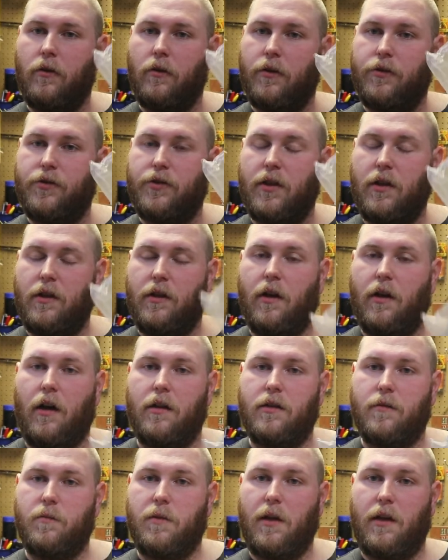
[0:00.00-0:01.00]
Let's say you
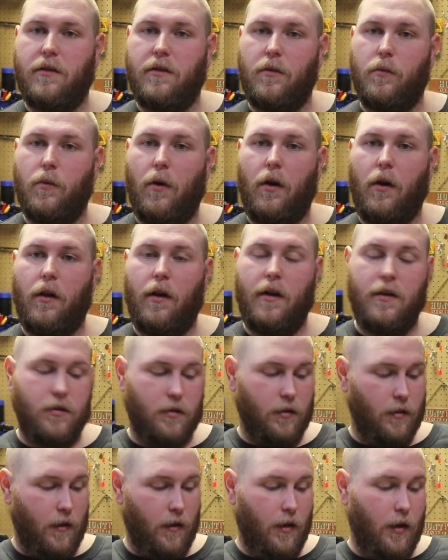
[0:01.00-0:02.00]
caught some tasty
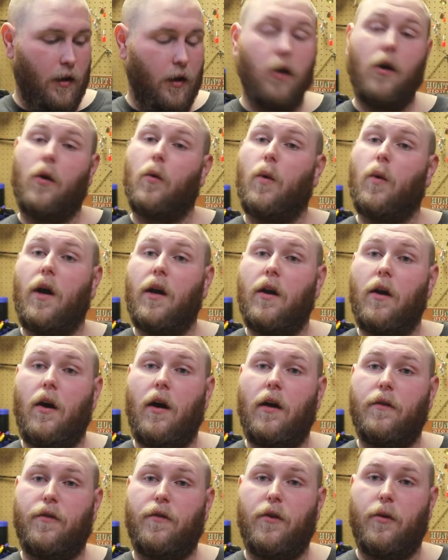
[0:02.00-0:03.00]
walleyes or
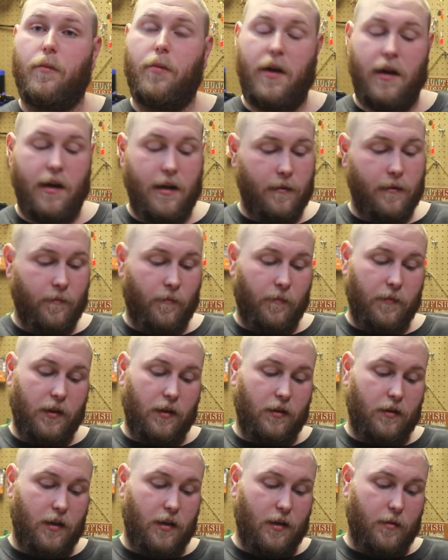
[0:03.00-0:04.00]
whatnot for the pan.
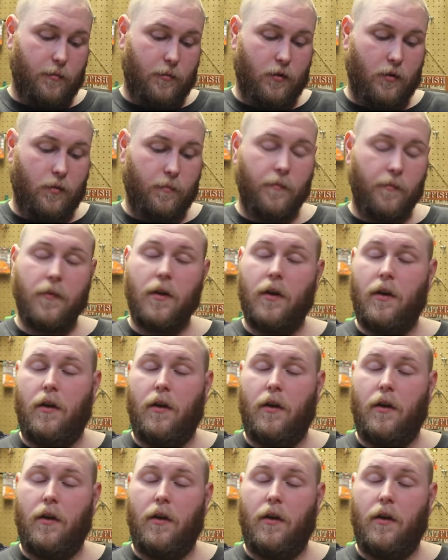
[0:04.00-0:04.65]
You're gonna take them home.